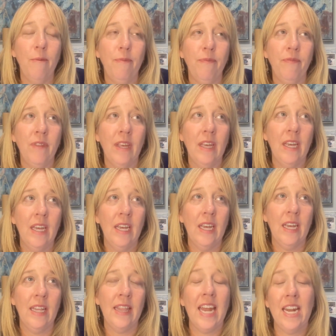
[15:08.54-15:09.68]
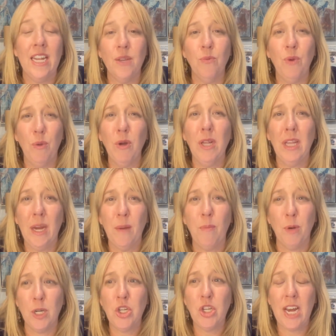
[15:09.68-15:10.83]
add that we really
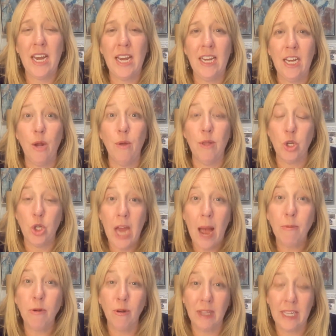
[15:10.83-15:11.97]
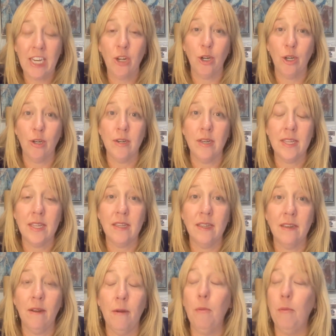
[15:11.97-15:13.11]
appreciate, the chapter leaders
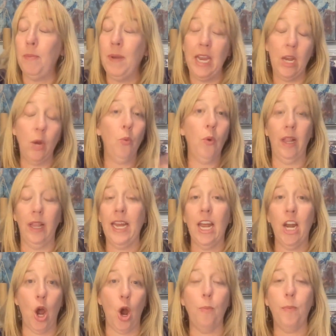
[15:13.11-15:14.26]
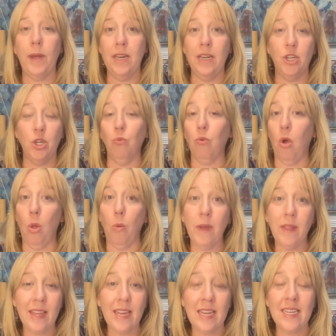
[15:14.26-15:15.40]
being willing and open to roll
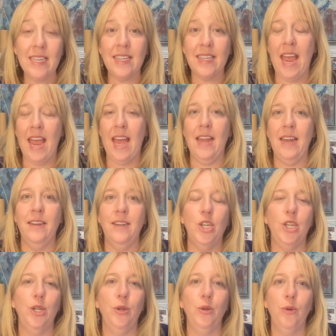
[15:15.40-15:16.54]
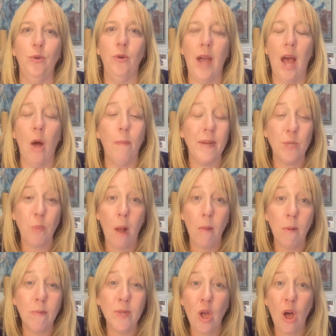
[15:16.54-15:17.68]
with this and to help us
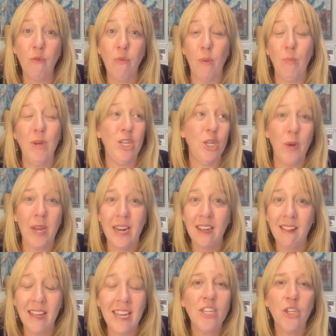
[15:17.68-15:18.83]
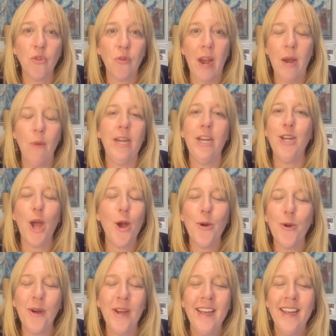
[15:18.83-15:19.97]
problem solve when we do hit a glitch, right? We
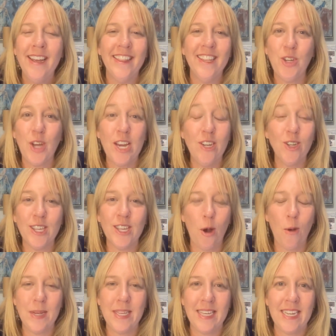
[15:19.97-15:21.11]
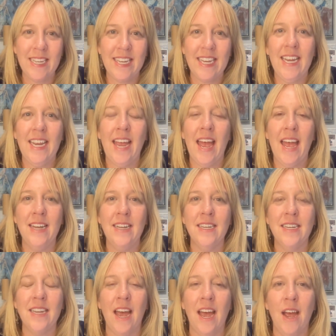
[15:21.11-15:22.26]
know the change isn't always easy, and
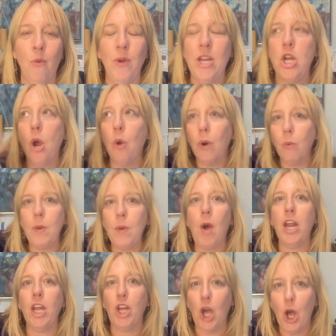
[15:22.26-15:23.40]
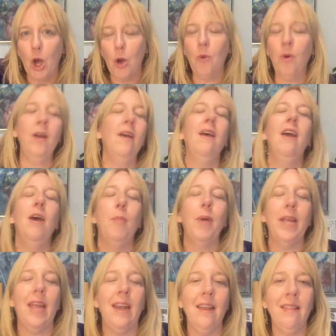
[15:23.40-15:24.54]
we know where we want to go, but
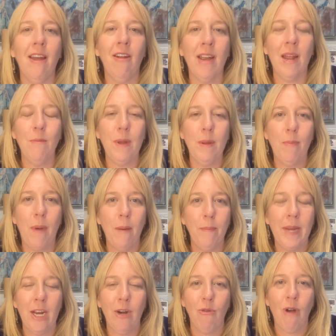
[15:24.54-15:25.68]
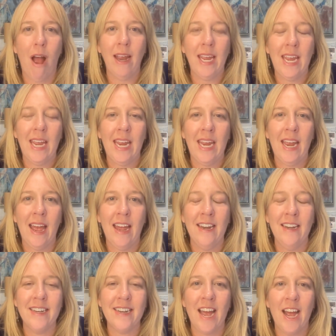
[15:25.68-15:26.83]
getting there can be bumpy and rocky.
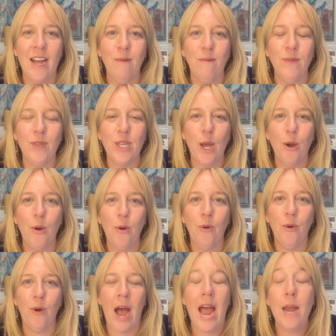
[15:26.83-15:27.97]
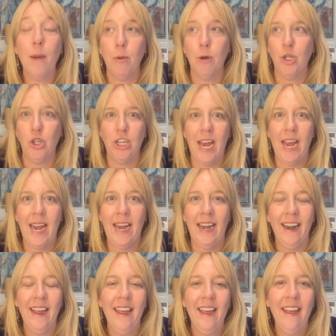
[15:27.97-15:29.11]
And so I appreciate
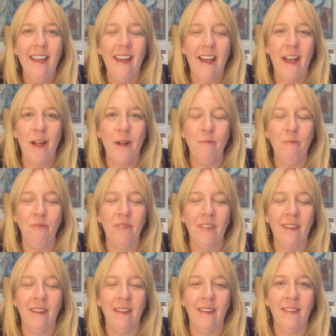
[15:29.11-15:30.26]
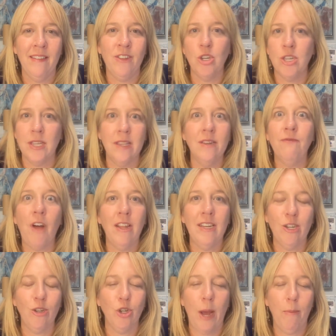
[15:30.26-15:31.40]
the
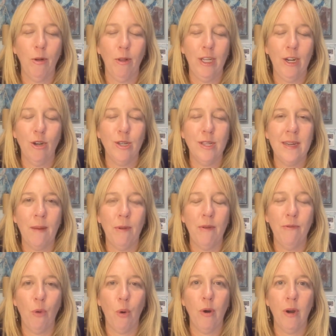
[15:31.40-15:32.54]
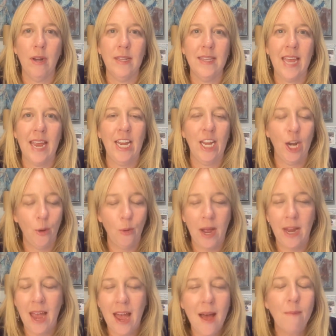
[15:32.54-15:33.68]
volunteer chapter leaders stepping forward and saying, you know what,
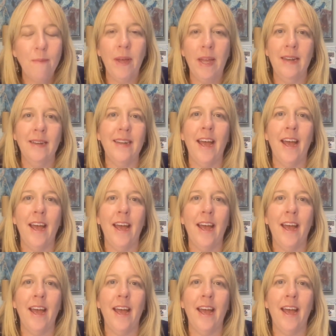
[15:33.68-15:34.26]
yeah, and